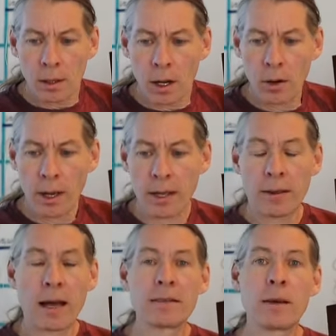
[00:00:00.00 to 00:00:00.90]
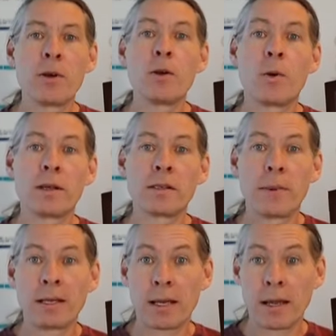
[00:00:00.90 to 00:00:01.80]
Okay, that's someone who wants to
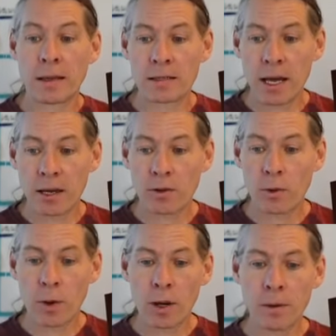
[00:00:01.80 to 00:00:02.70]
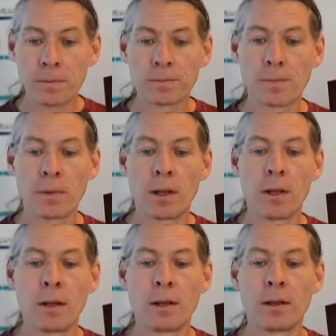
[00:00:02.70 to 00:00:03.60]
maintain the status quo,
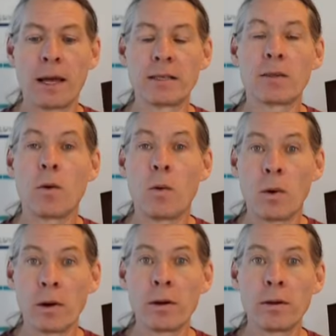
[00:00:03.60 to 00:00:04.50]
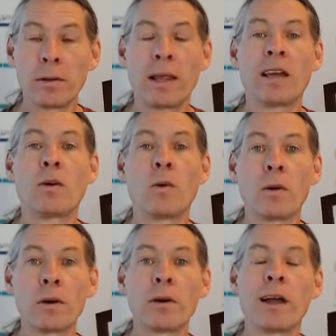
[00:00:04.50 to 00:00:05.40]
likes the order, they like
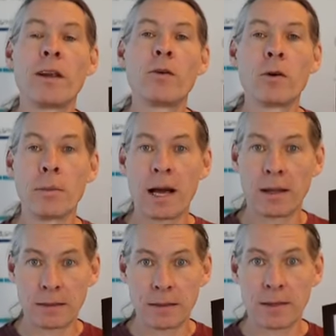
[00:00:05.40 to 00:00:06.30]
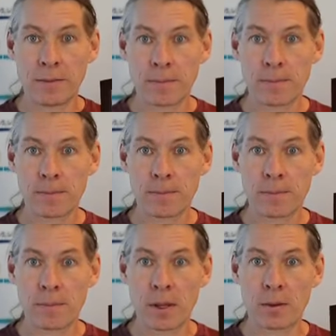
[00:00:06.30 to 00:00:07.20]
order and normalcy,
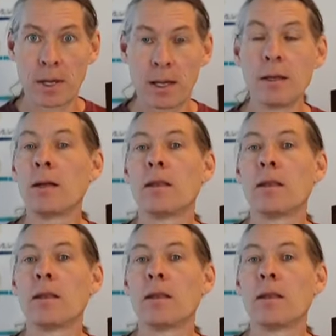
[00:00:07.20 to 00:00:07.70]
okay?